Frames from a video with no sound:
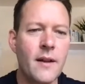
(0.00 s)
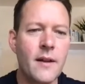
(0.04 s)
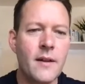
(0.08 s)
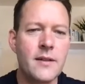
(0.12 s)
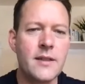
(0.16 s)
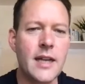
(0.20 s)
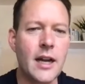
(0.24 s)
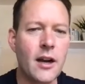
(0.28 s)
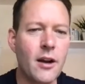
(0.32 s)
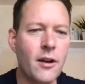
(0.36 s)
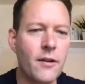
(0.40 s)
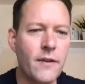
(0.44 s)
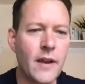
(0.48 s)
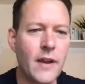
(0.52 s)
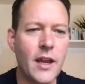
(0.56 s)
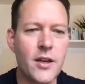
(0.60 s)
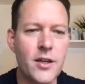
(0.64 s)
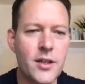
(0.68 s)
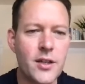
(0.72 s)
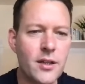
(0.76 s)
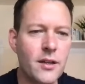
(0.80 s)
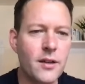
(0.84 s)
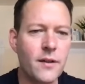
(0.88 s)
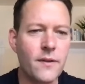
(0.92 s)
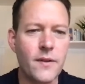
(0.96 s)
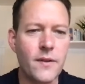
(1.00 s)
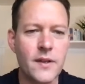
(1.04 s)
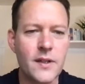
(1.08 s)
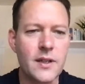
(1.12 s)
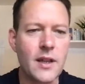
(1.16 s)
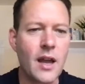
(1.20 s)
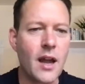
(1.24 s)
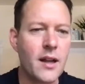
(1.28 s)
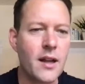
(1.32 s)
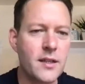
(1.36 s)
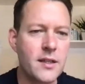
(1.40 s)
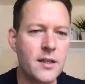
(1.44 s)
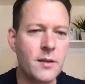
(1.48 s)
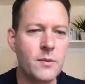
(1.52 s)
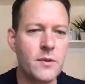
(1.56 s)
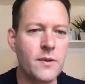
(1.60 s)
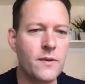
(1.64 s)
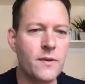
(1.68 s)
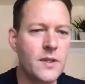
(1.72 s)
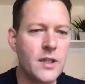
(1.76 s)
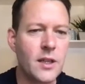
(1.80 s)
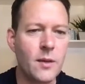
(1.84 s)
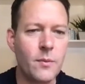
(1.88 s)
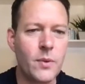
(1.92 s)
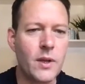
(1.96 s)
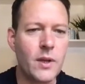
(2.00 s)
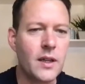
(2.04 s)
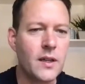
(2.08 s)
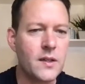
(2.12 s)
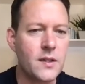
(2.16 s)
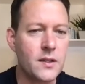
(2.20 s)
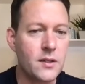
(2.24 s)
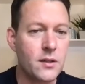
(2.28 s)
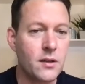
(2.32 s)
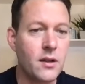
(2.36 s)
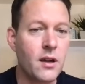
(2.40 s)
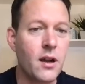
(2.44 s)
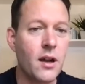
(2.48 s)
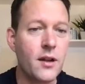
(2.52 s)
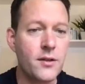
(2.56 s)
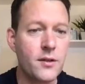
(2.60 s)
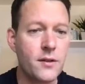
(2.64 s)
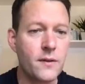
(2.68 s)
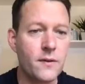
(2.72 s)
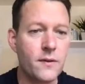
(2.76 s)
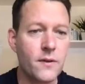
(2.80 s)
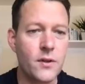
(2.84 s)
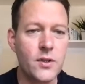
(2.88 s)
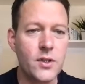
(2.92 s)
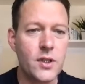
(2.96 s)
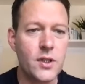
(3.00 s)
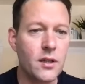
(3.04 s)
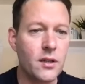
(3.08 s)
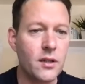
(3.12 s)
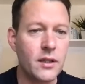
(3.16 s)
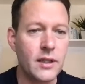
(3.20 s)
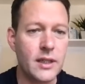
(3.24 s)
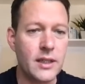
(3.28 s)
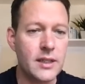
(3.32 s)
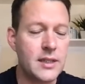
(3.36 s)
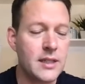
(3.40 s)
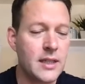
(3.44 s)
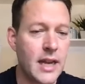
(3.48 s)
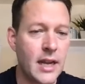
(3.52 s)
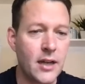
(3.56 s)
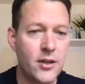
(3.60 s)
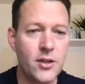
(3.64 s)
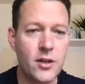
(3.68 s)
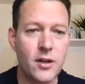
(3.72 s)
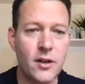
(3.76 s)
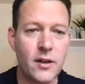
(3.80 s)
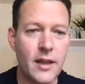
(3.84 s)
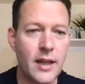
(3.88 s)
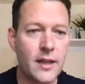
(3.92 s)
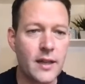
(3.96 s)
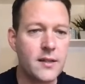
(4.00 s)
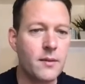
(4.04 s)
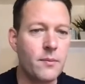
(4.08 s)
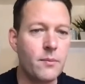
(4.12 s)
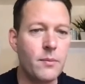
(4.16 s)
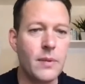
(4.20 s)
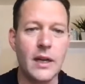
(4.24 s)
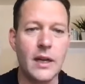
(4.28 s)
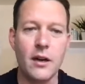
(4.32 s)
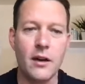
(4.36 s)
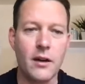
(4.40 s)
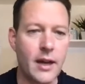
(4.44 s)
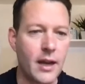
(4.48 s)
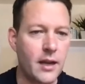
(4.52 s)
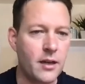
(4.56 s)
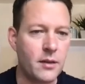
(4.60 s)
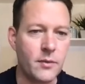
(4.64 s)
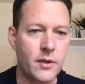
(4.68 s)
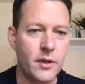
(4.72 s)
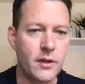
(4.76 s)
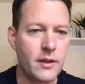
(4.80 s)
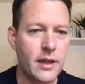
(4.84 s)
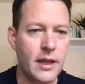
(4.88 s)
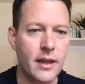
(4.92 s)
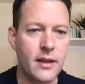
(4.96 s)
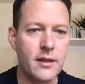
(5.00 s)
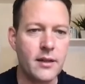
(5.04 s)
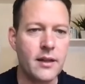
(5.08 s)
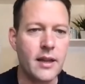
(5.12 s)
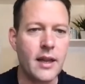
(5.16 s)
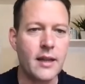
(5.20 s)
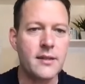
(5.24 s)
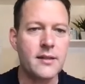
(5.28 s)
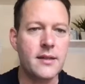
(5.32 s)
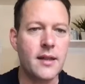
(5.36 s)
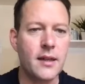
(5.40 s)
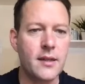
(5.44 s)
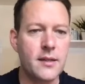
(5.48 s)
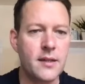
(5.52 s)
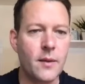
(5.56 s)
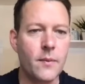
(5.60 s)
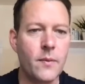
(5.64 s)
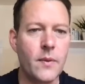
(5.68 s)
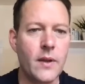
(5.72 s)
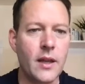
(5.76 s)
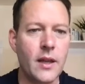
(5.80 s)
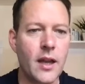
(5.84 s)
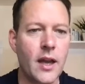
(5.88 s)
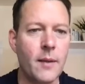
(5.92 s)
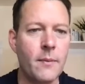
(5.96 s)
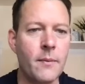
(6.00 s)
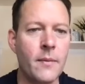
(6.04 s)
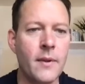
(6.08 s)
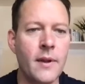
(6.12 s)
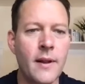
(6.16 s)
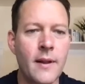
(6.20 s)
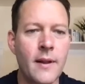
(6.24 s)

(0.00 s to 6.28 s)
derivation of this concept of tipping is still controversial in its nature, and that's a bigger animal. That's not something I'm